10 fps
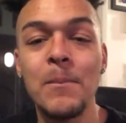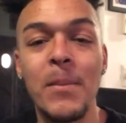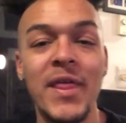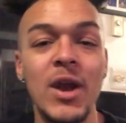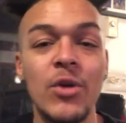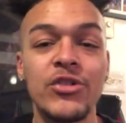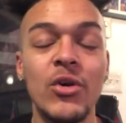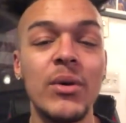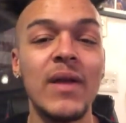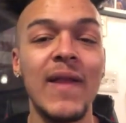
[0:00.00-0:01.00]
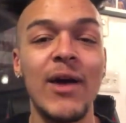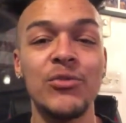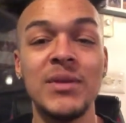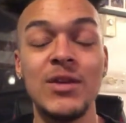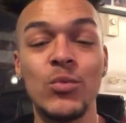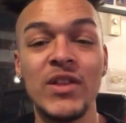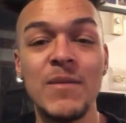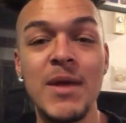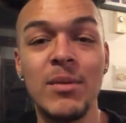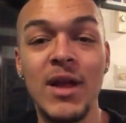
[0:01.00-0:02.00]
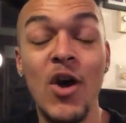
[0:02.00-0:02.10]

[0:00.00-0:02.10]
but that also allows me to really be able to